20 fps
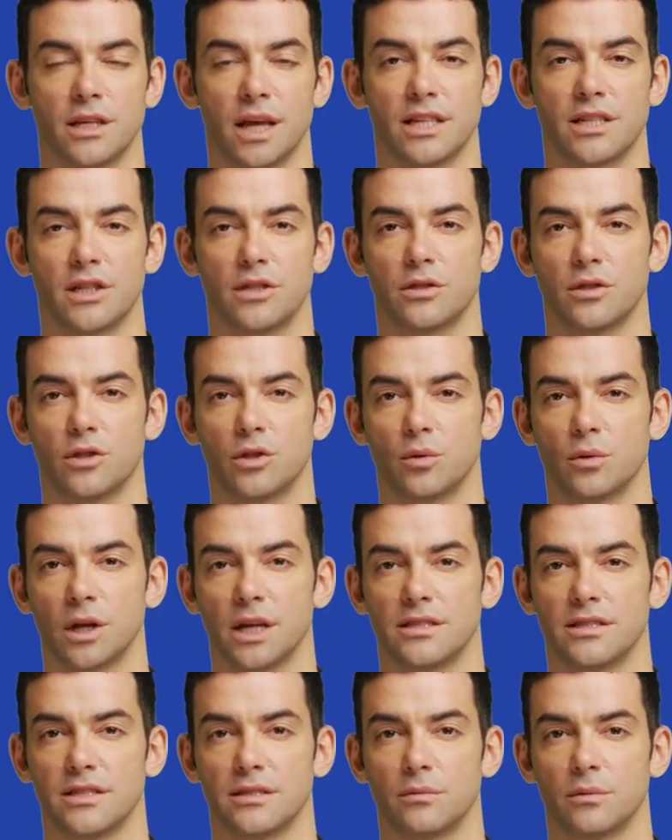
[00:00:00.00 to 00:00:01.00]
Another
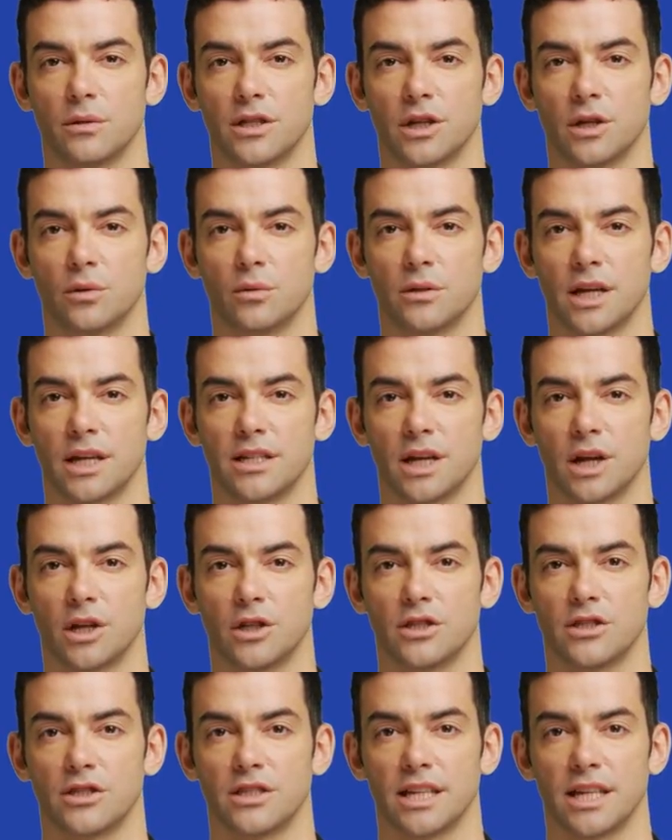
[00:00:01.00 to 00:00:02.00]
trend in video
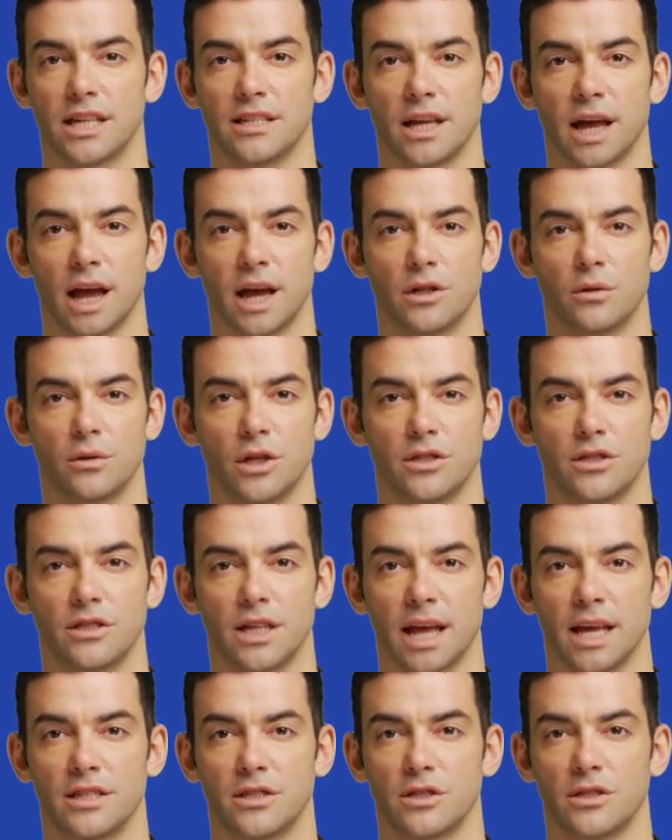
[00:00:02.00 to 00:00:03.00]
technology in higher
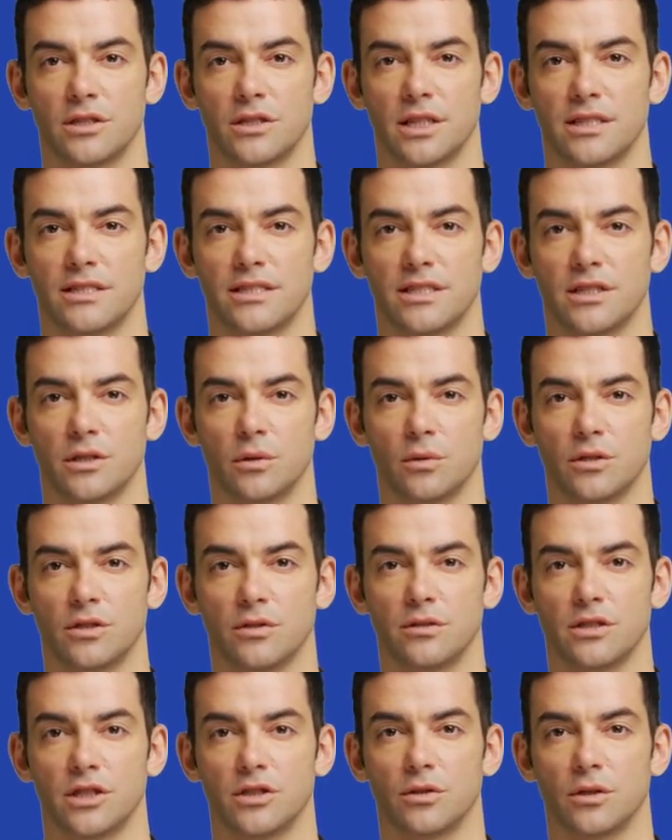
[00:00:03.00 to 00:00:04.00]
education is the use
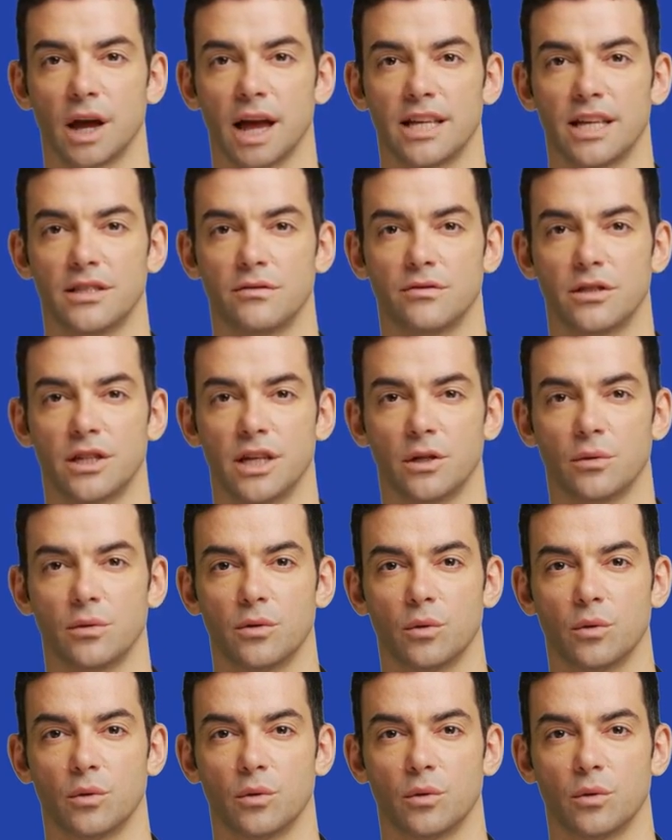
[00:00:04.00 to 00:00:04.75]
of interactive video